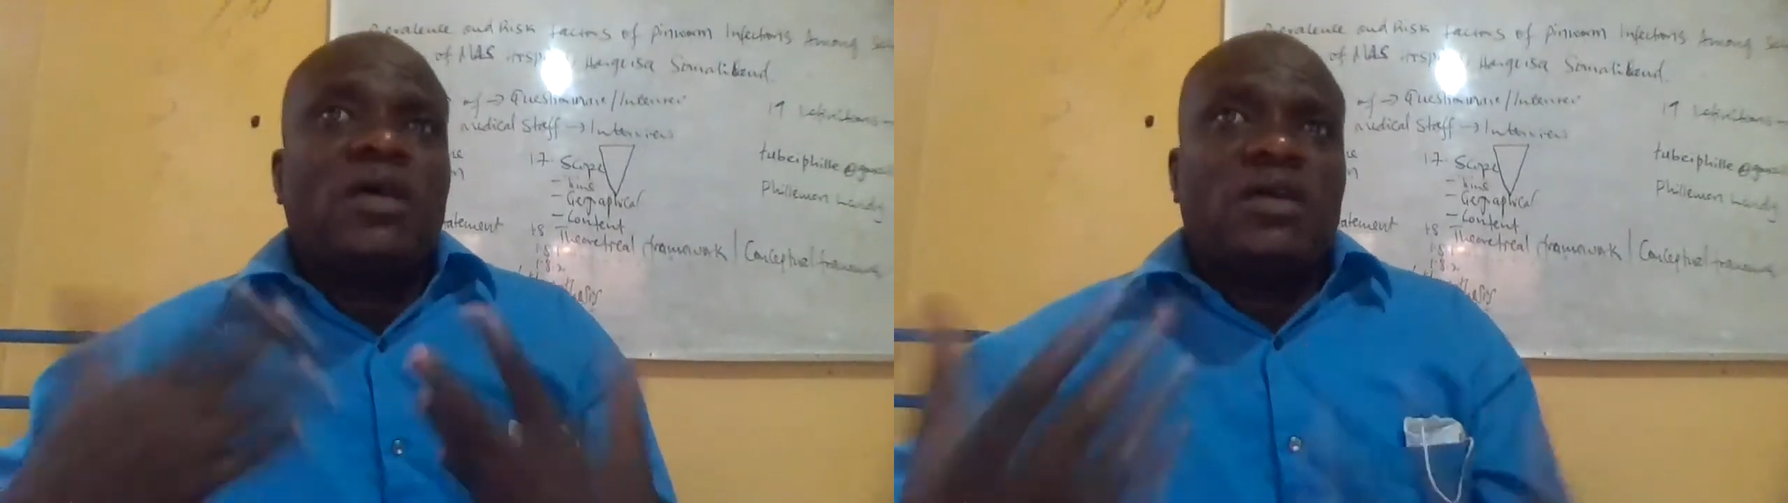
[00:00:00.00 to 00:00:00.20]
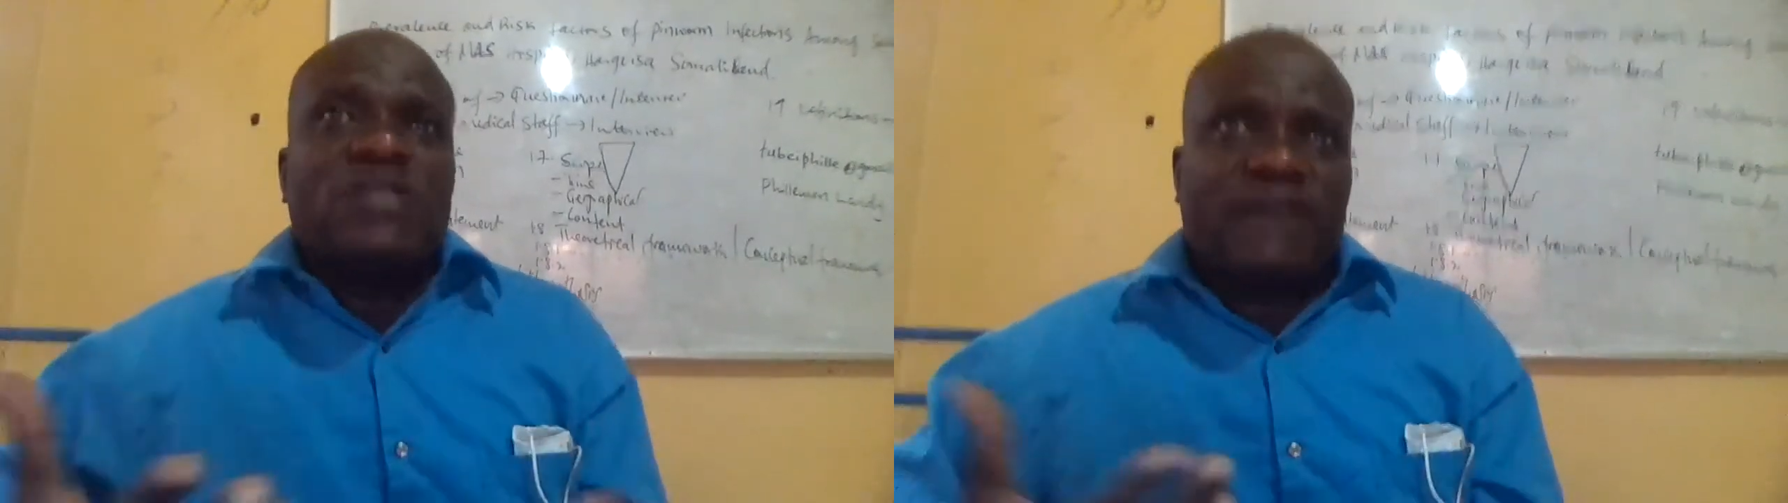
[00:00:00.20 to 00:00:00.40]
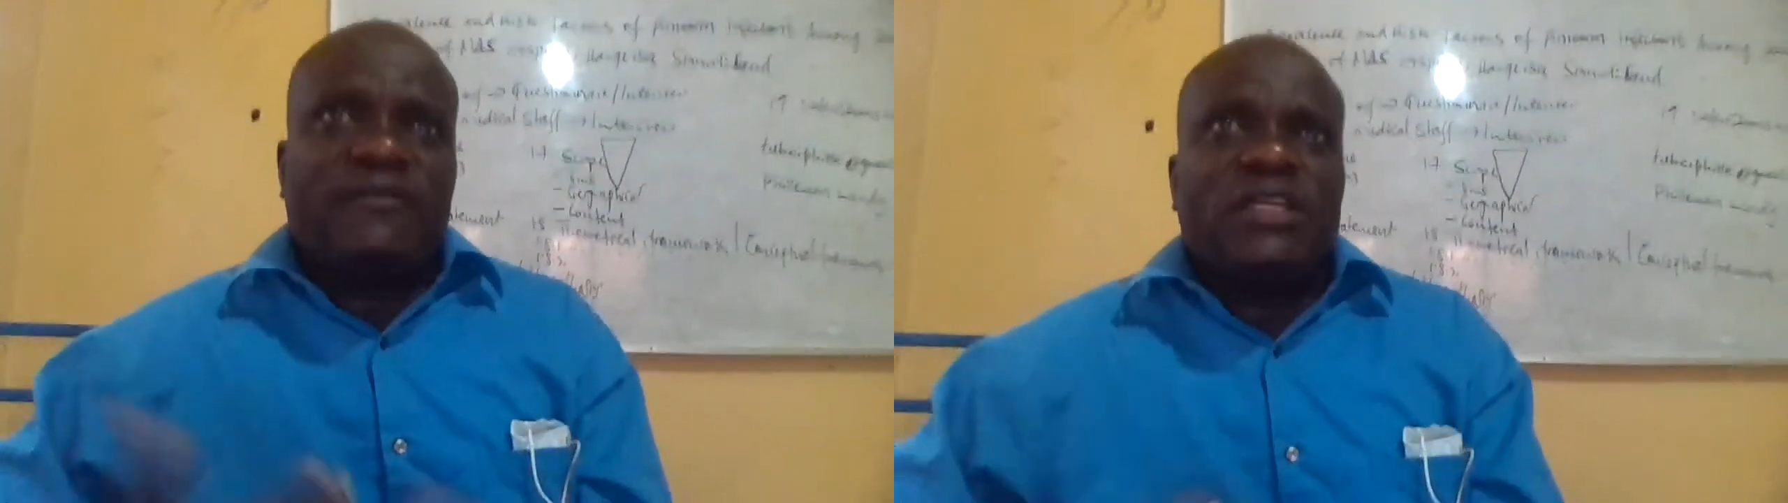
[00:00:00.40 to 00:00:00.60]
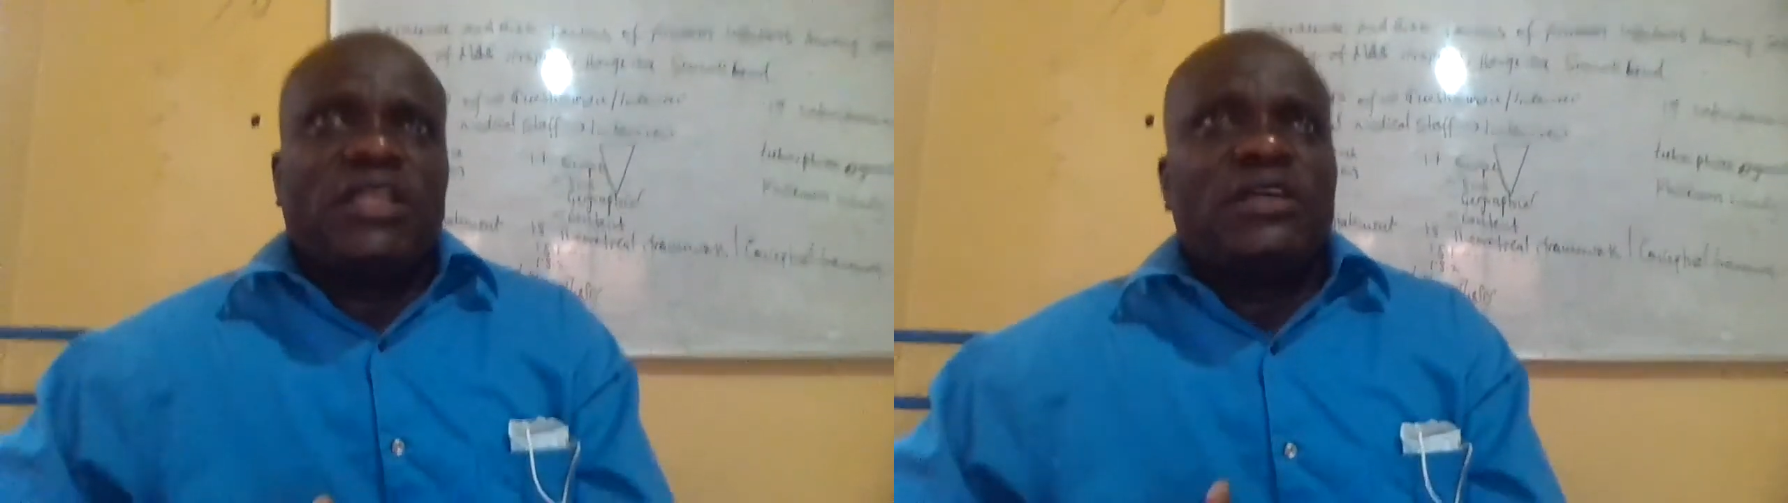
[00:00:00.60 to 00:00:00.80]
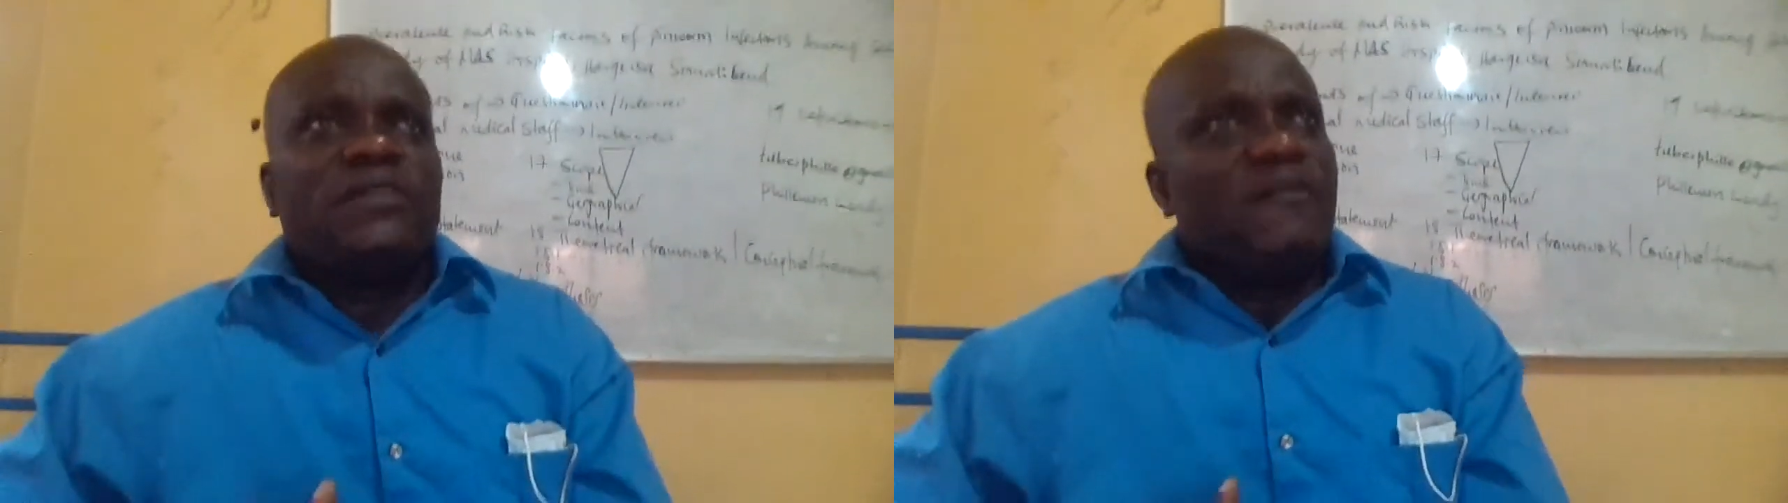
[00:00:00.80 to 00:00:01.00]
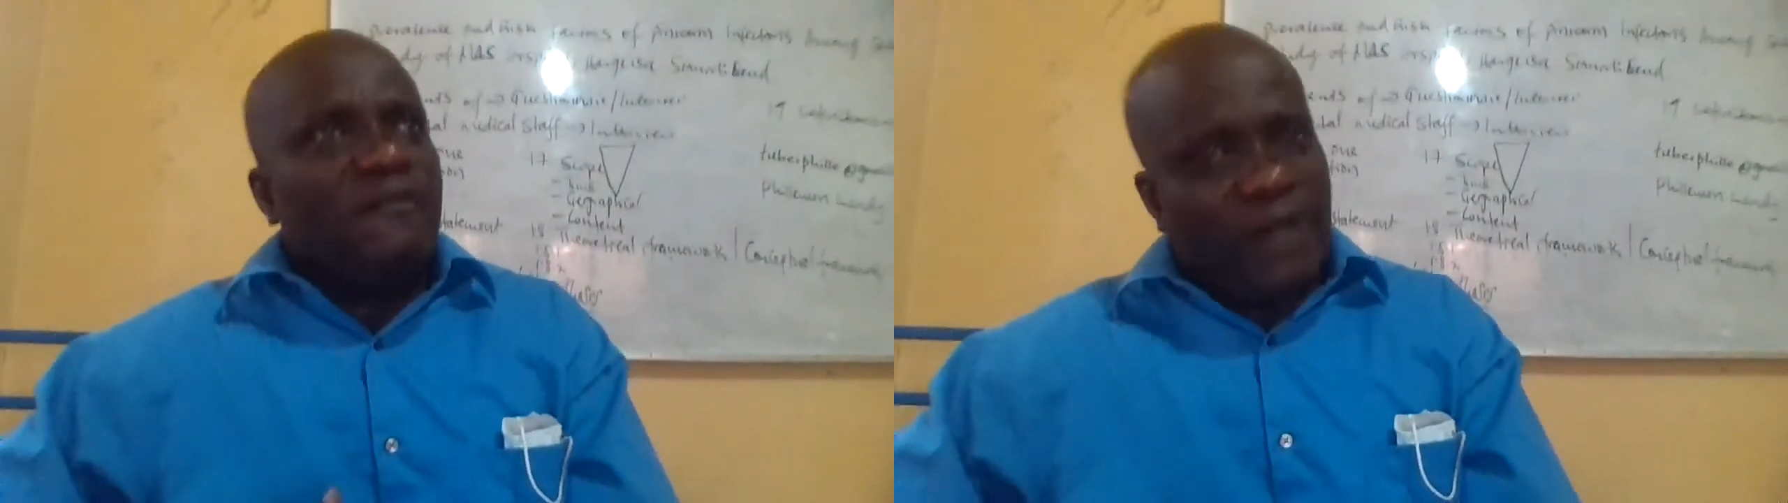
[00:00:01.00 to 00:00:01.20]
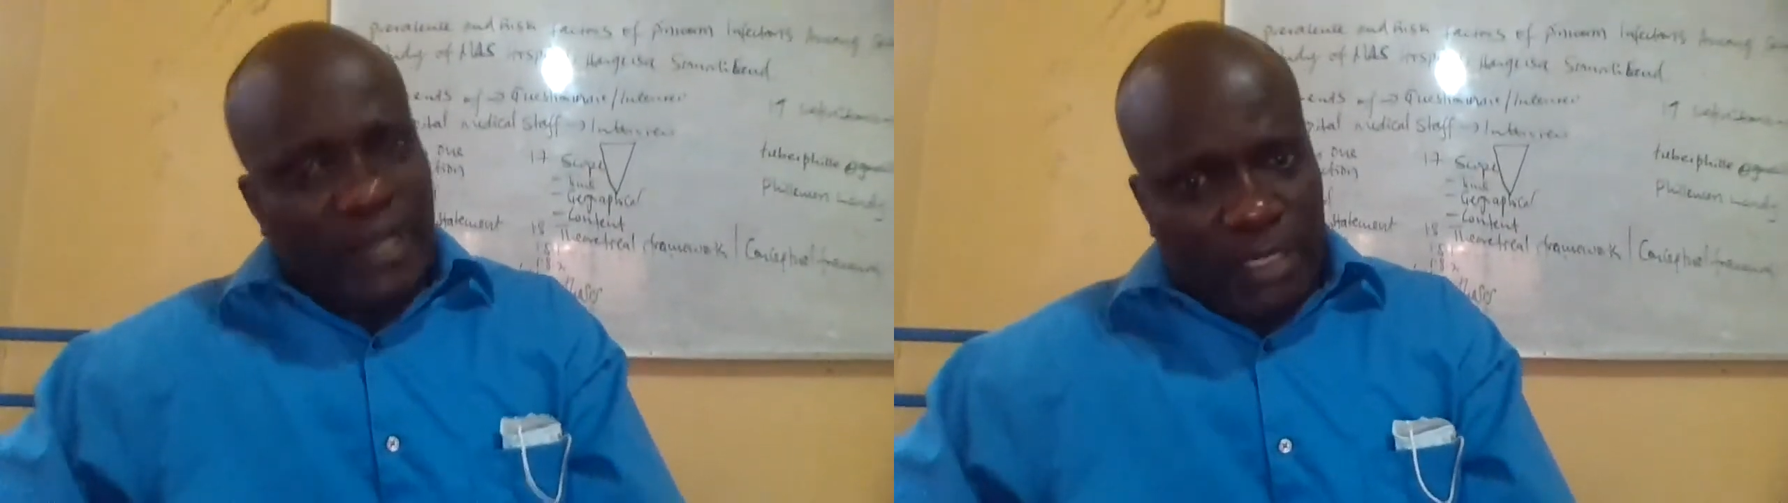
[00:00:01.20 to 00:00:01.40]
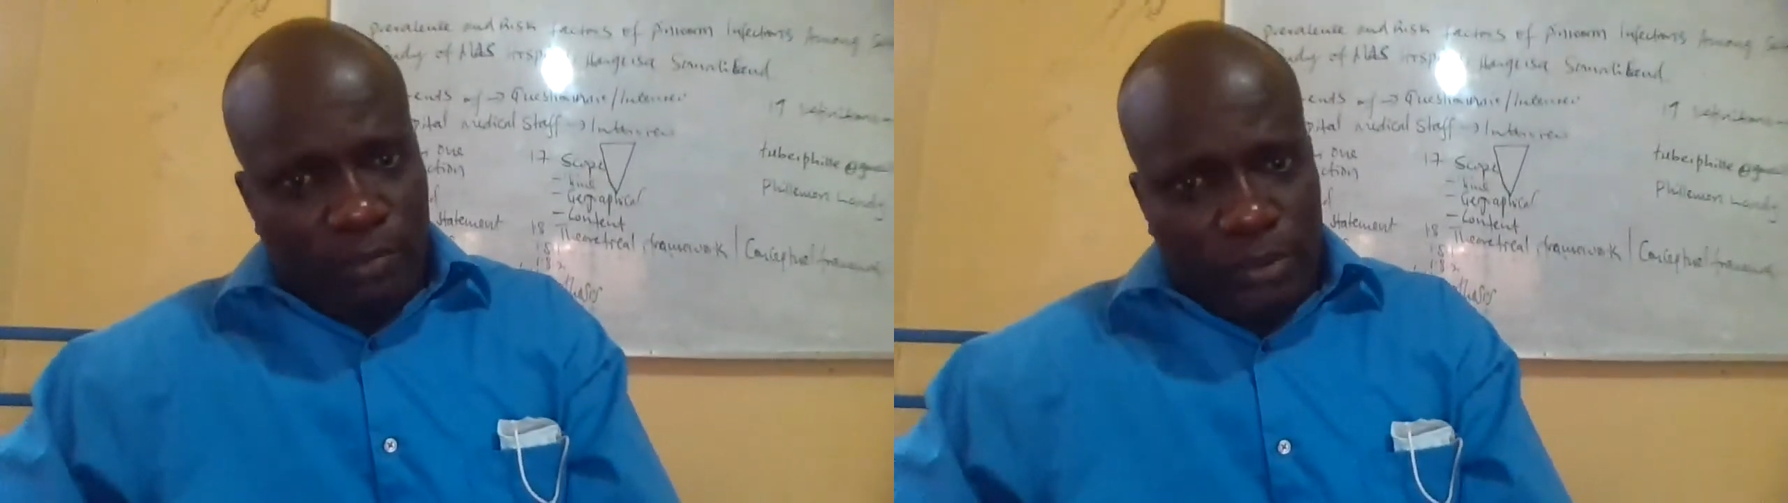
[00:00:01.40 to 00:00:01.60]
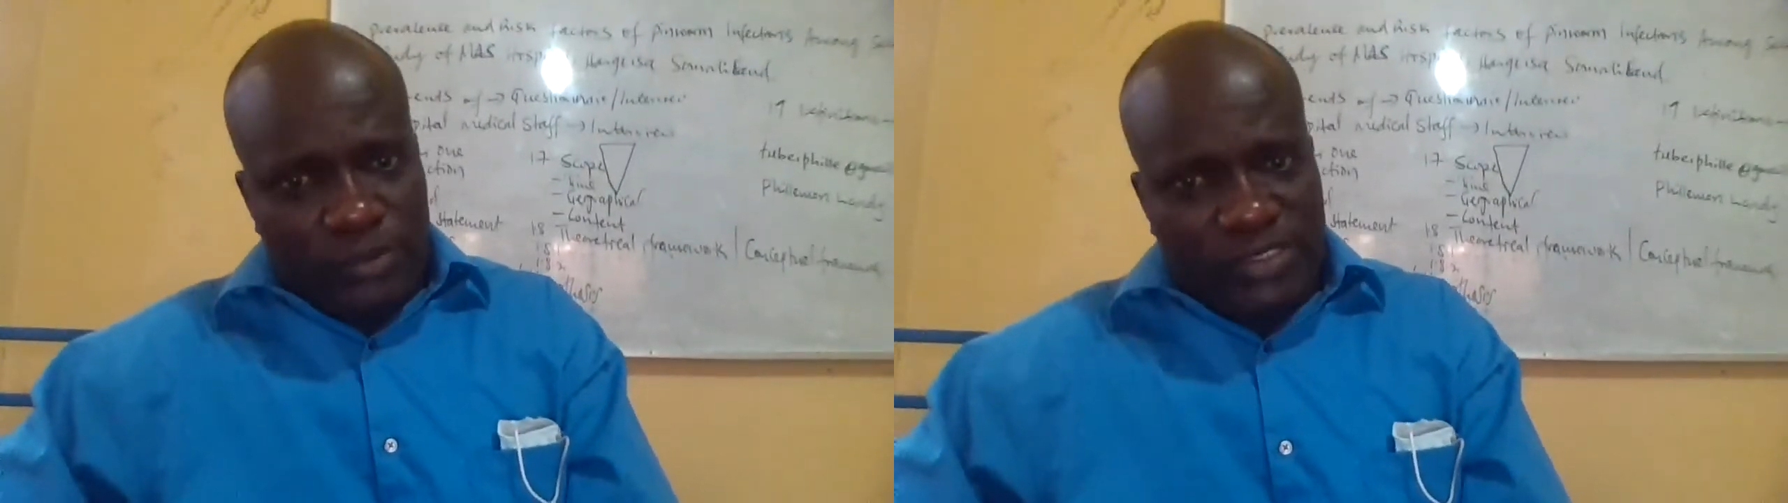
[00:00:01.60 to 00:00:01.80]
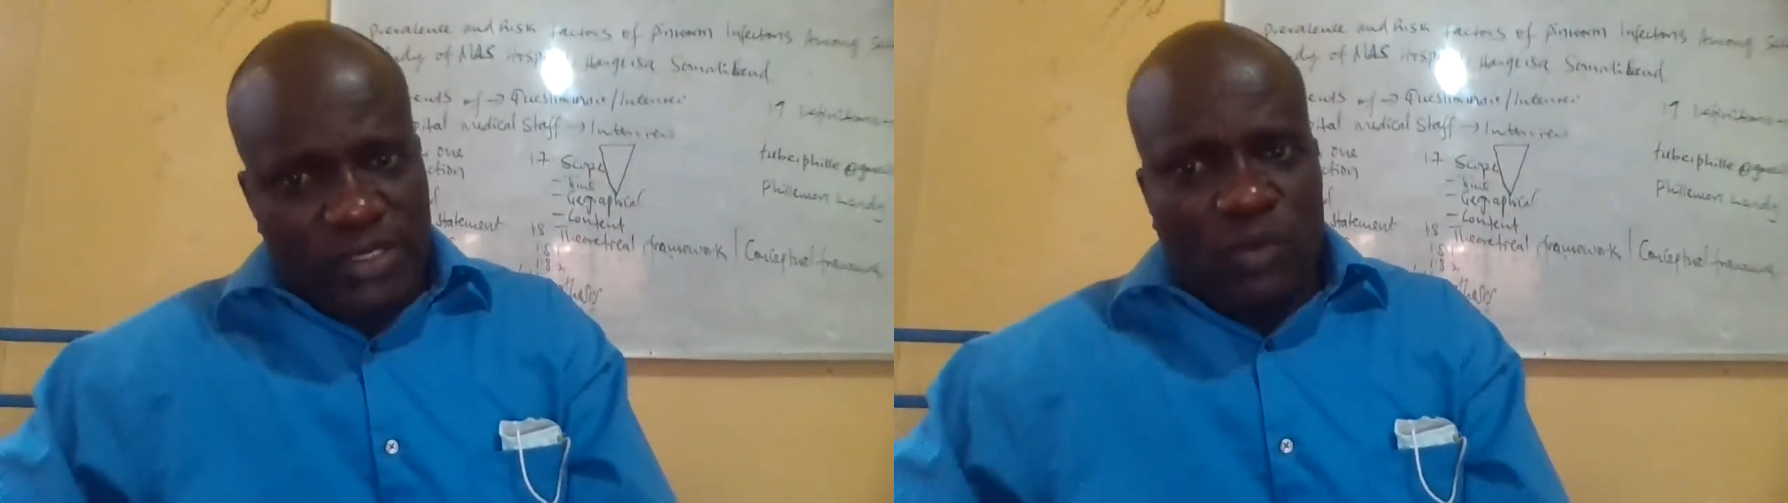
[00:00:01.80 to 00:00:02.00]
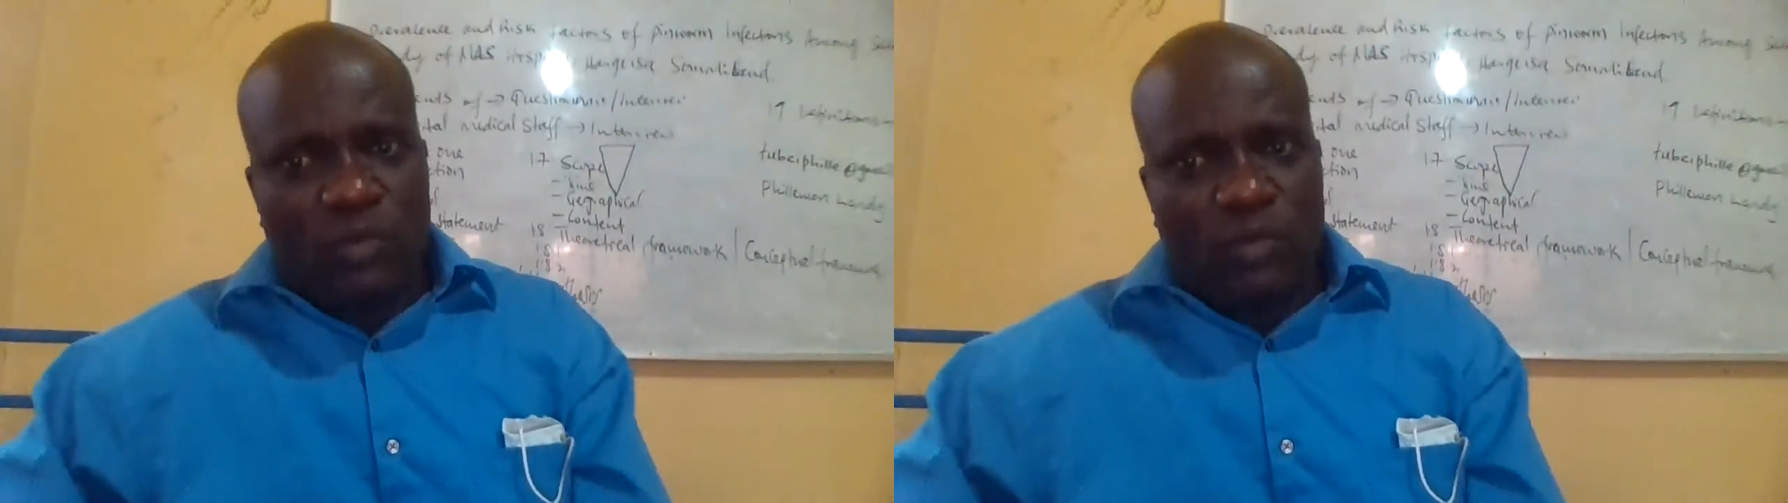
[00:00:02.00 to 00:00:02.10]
intervening variables,